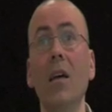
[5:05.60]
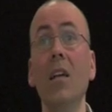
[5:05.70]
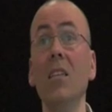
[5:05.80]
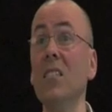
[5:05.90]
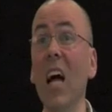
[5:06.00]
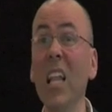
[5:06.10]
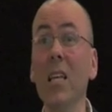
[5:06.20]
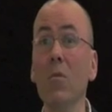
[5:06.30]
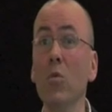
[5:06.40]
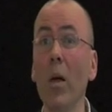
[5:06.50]
Stalin
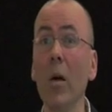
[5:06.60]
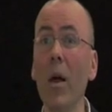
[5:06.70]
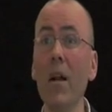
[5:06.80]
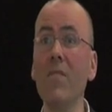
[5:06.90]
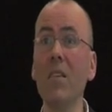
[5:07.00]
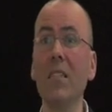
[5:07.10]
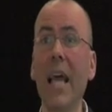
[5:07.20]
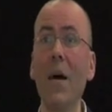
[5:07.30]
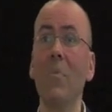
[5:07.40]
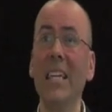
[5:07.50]
was well aware of this
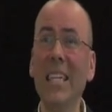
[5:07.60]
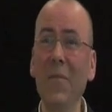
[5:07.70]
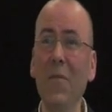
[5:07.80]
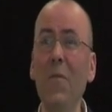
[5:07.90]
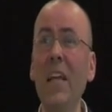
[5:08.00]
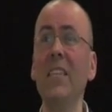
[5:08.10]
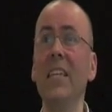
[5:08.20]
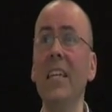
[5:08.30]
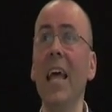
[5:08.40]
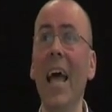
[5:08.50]
gap, and he defended
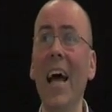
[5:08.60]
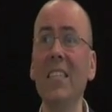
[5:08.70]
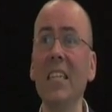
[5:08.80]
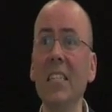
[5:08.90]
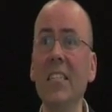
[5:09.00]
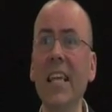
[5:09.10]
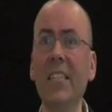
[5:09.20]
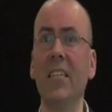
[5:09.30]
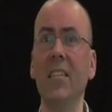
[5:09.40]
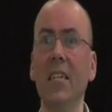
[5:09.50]
it as a
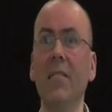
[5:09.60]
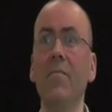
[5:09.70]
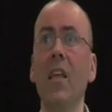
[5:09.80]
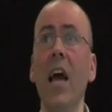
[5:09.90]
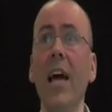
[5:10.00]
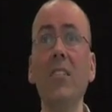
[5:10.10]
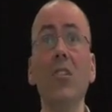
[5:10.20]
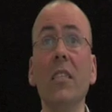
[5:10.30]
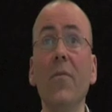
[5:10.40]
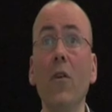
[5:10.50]
necessity. And it's
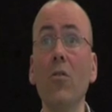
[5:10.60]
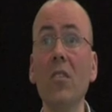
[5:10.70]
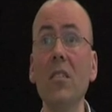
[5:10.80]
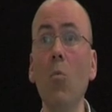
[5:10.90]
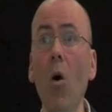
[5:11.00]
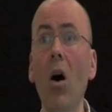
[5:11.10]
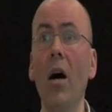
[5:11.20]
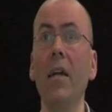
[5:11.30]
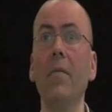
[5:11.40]
not difficult to see why.